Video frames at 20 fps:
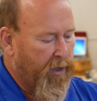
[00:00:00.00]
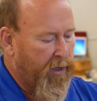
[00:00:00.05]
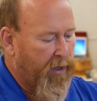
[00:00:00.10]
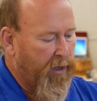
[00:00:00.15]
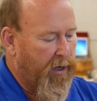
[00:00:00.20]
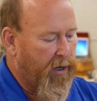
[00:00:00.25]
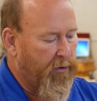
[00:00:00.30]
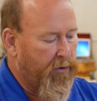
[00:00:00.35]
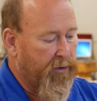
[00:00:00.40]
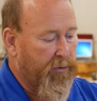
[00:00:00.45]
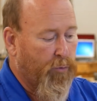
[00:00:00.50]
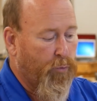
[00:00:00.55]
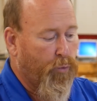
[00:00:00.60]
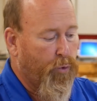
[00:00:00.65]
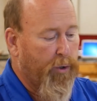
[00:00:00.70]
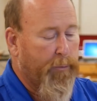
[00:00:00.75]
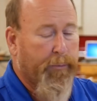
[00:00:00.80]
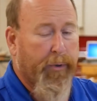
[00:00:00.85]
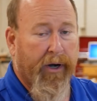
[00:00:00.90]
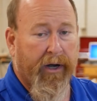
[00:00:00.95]
Now,
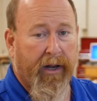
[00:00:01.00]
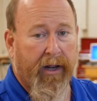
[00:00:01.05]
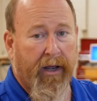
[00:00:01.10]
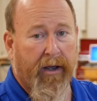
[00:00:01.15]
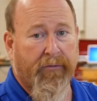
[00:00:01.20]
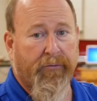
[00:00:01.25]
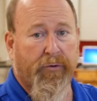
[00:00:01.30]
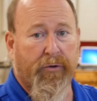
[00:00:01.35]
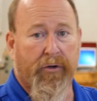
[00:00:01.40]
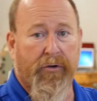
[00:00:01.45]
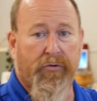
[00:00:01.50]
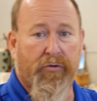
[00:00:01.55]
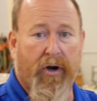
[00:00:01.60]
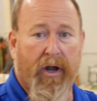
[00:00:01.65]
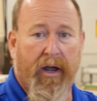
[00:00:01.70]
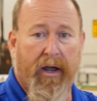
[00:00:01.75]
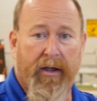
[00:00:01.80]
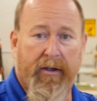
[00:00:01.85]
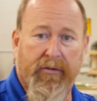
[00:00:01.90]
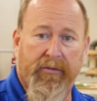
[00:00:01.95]
wood putty, after it
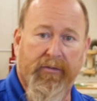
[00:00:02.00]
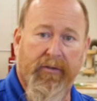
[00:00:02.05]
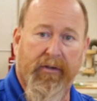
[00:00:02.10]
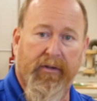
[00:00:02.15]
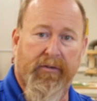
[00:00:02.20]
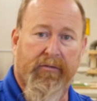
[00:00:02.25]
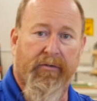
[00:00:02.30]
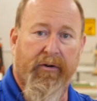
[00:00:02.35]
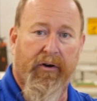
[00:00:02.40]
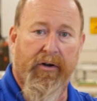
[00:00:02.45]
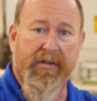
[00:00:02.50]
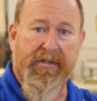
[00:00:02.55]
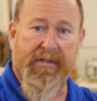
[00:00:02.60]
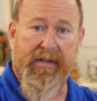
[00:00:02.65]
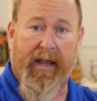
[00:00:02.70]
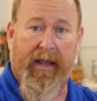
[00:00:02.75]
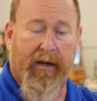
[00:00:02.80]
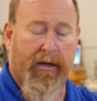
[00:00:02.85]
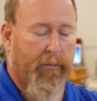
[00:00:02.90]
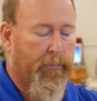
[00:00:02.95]
dries, it's very
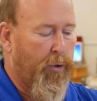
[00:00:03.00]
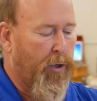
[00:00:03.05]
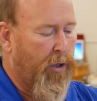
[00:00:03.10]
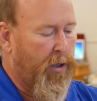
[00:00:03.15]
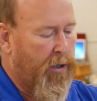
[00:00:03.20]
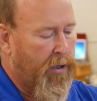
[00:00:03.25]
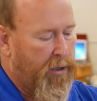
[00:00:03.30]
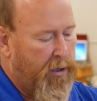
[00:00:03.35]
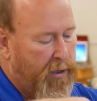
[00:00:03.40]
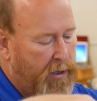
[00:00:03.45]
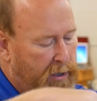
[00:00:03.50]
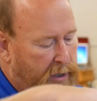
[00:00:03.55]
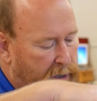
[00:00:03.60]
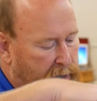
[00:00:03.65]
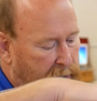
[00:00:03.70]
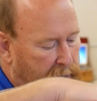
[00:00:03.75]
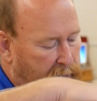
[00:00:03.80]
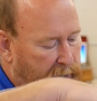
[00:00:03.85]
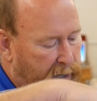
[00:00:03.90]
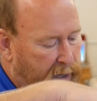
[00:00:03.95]
sandable,
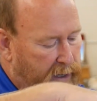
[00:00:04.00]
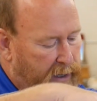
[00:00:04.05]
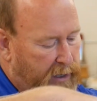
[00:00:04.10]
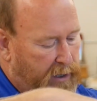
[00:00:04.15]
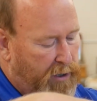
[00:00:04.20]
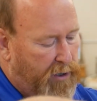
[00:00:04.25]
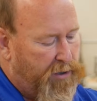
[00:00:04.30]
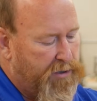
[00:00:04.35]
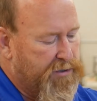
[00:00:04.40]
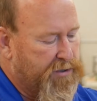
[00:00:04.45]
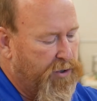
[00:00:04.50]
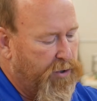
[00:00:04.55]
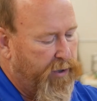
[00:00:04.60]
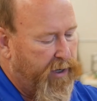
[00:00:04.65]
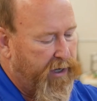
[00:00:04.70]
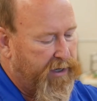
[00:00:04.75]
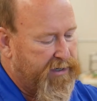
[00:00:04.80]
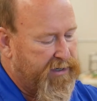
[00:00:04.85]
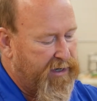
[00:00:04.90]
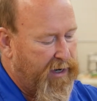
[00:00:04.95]
and it also
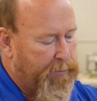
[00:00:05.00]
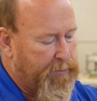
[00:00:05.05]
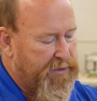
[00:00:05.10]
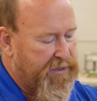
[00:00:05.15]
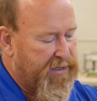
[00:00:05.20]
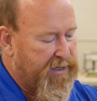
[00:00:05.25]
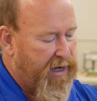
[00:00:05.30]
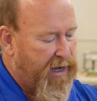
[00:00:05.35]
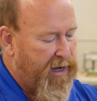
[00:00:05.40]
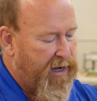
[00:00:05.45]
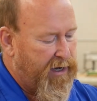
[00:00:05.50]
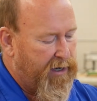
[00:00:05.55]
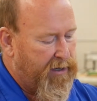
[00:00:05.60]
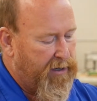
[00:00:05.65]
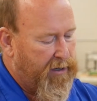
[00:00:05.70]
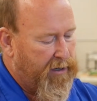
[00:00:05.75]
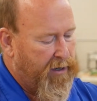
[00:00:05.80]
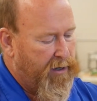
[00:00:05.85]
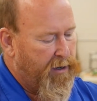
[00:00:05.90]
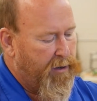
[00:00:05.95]
accepts
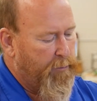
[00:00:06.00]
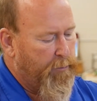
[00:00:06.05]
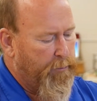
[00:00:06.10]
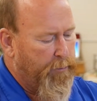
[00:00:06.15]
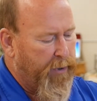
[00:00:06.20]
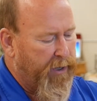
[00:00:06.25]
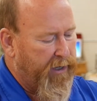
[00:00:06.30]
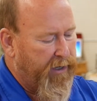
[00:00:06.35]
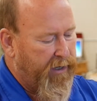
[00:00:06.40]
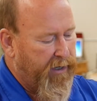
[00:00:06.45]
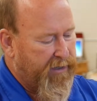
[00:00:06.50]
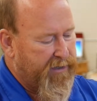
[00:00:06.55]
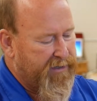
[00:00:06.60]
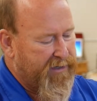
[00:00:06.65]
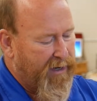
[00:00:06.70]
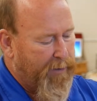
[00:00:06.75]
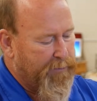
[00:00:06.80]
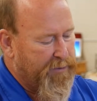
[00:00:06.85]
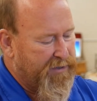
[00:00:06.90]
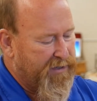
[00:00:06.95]
stain, but it
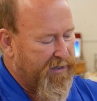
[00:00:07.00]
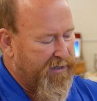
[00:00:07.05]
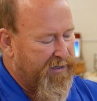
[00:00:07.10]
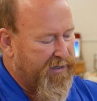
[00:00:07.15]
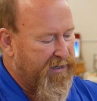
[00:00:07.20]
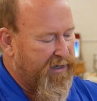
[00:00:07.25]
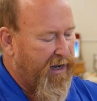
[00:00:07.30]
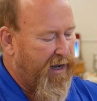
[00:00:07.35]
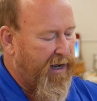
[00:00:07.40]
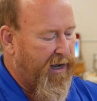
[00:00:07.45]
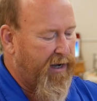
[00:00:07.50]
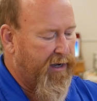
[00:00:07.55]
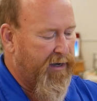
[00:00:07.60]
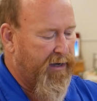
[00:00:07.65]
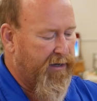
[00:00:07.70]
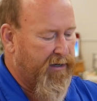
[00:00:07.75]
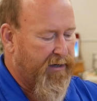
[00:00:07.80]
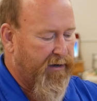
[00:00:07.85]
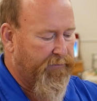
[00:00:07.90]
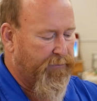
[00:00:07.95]
accepts the
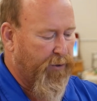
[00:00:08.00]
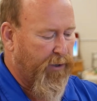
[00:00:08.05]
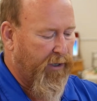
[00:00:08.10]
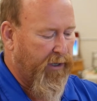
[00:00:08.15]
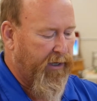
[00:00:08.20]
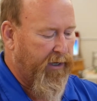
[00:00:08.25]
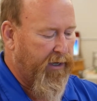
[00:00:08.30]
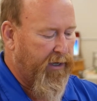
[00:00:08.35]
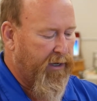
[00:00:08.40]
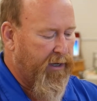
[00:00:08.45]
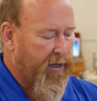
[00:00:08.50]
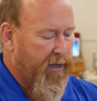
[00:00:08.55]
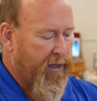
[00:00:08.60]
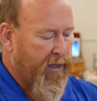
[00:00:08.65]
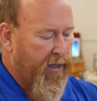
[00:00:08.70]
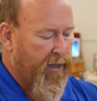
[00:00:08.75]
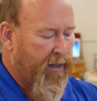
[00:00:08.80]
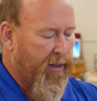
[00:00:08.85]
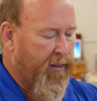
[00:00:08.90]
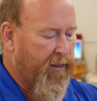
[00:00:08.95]
stain differently
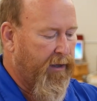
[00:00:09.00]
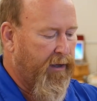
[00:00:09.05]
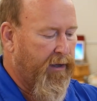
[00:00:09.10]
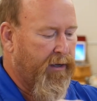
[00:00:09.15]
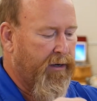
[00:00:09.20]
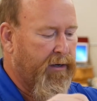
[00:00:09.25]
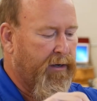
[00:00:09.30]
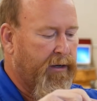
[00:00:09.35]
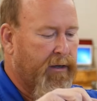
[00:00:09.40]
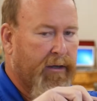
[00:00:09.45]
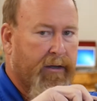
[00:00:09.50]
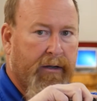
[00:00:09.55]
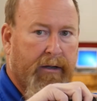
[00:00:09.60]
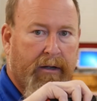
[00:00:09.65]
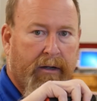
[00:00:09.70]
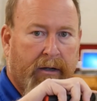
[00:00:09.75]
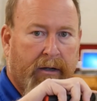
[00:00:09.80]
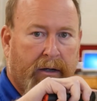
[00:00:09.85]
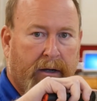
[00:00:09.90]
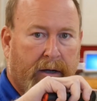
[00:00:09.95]
than
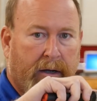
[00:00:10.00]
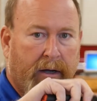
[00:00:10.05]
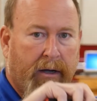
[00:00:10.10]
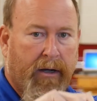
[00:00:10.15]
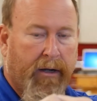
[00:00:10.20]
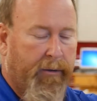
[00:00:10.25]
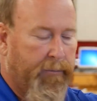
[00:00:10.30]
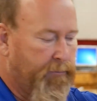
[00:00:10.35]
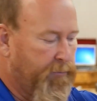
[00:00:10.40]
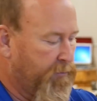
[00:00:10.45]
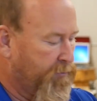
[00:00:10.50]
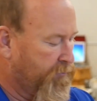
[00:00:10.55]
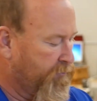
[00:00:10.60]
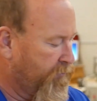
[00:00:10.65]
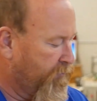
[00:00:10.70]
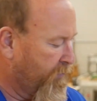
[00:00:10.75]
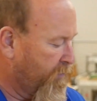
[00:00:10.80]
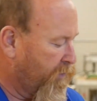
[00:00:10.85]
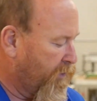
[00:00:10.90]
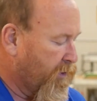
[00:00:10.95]

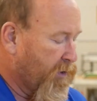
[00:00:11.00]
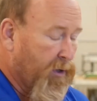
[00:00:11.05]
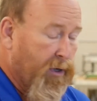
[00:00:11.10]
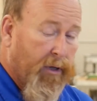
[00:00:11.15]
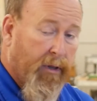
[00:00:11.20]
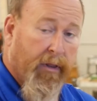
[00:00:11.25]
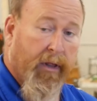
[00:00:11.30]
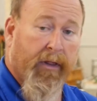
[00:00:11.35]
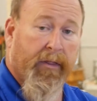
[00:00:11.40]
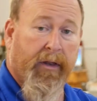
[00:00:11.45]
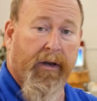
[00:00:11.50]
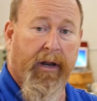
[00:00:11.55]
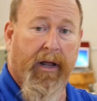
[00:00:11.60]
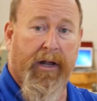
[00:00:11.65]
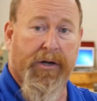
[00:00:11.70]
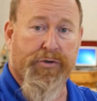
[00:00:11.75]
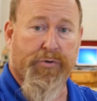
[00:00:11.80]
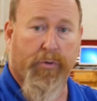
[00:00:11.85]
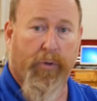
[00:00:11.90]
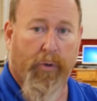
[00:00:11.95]
the
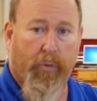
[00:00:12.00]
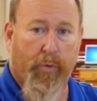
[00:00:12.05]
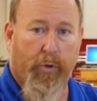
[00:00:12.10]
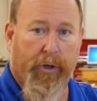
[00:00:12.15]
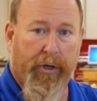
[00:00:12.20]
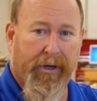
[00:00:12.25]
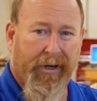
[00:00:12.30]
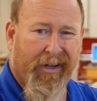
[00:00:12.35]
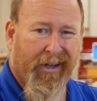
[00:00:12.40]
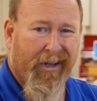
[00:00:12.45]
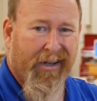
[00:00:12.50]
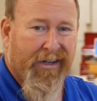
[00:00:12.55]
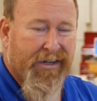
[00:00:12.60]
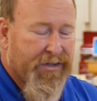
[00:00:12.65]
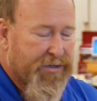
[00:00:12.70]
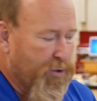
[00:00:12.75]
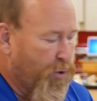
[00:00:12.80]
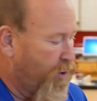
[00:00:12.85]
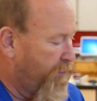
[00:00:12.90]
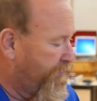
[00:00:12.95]
natural wood.
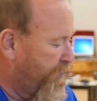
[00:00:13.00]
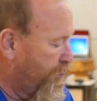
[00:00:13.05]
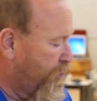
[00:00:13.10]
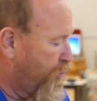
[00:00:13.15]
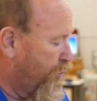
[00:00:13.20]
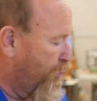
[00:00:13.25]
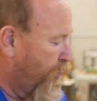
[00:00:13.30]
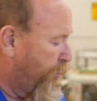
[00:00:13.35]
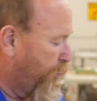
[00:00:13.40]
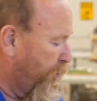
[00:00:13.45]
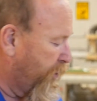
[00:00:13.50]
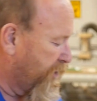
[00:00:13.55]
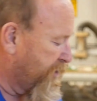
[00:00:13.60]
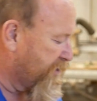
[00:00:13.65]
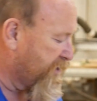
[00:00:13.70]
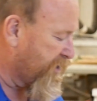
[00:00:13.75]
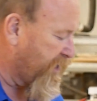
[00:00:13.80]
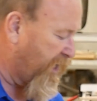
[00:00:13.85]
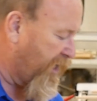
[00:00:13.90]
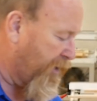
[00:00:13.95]
So if you do put a
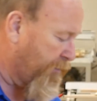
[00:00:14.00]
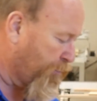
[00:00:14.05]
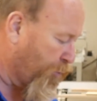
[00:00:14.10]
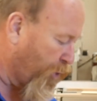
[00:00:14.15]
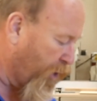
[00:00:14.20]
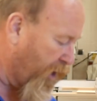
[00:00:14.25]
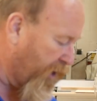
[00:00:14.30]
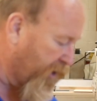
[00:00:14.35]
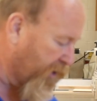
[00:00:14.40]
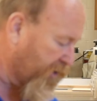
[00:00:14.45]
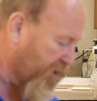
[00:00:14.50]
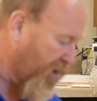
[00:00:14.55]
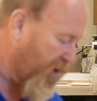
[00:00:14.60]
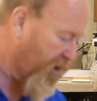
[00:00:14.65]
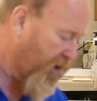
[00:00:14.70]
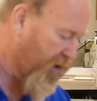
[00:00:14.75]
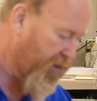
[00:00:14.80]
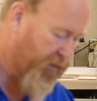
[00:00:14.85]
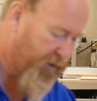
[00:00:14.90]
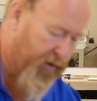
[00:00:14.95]
stained product
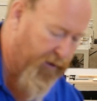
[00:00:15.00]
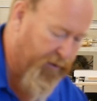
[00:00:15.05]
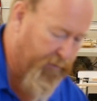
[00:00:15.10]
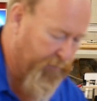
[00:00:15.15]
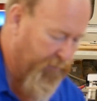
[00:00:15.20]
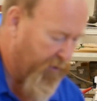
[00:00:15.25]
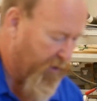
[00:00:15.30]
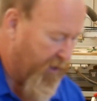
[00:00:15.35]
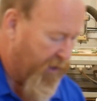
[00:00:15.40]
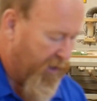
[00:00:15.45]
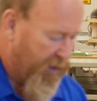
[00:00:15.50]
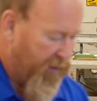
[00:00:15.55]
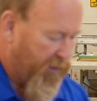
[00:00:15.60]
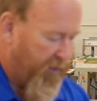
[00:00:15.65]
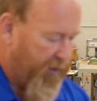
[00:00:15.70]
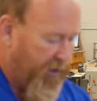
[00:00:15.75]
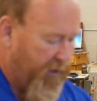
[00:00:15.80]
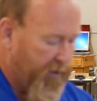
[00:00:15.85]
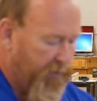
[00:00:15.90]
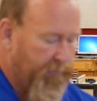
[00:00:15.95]
on there,
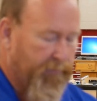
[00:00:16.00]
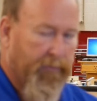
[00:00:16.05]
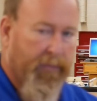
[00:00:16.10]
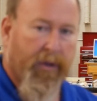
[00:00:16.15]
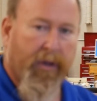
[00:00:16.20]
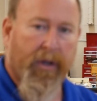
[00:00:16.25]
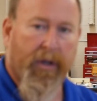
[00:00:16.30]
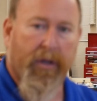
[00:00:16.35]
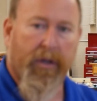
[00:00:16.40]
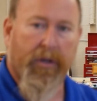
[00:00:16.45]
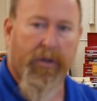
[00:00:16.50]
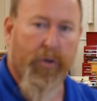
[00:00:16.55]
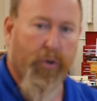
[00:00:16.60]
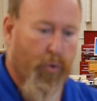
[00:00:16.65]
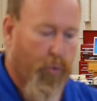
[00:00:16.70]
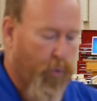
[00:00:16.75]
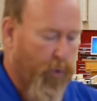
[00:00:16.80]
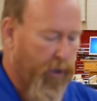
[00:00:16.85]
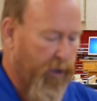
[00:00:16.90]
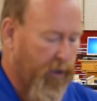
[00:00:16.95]
then
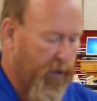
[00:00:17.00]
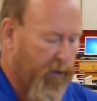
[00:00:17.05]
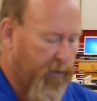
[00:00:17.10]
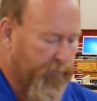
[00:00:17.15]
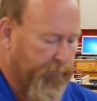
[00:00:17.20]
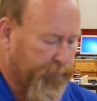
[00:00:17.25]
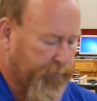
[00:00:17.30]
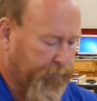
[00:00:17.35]
you'll